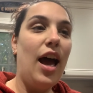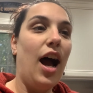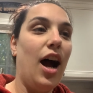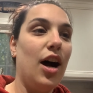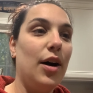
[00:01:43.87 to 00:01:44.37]

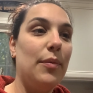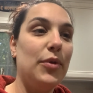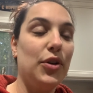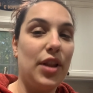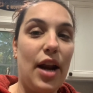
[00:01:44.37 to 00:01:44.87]

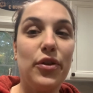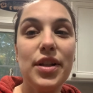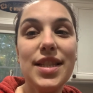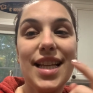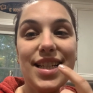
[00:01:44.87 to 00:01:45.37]
Your lateral
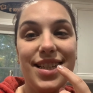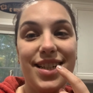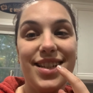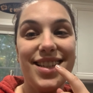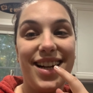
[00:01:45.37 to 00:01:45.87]

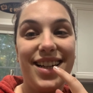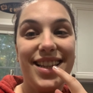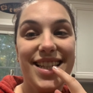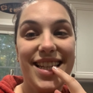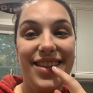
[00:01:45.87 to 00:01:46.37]
incisors are
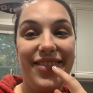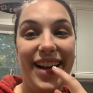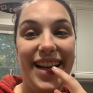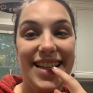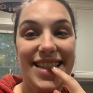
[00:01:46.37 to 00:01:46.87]
the teeth
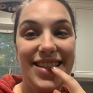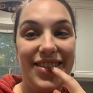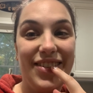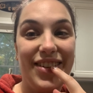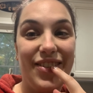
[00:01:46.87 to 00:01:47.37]
right next to
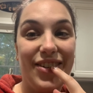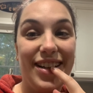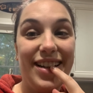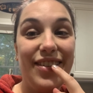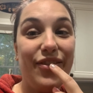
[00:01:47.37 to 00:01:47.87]

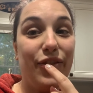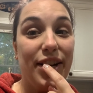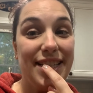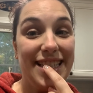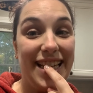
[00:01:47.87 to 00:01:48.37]
your
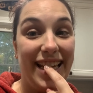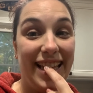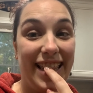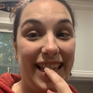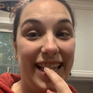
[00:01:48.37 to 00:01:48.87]
front
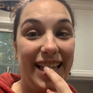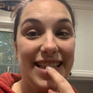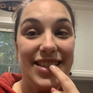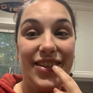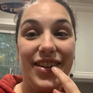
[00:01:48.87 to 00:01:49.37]
teeth.
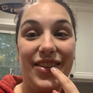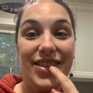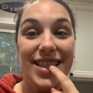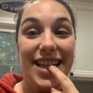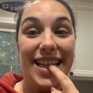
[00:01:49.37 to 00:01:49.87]
So it
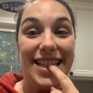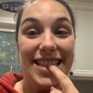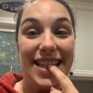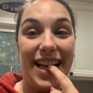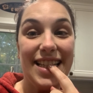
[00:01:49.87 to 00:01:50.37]
goes
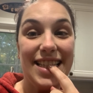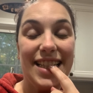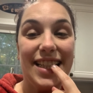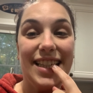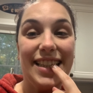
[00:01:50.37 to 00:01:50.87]

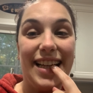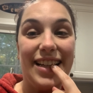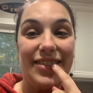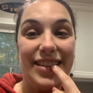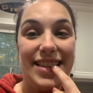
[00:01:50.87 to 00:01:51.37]
incisor,
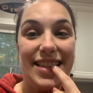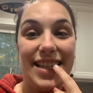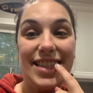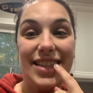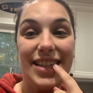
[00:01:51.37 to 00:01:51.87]
lateral
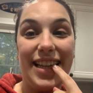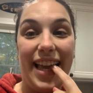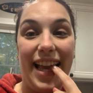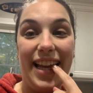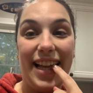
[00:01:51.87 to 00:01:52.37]
incisor,
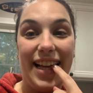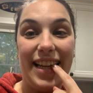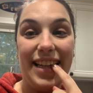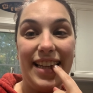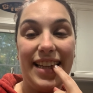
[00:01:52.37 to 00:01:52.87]
canine.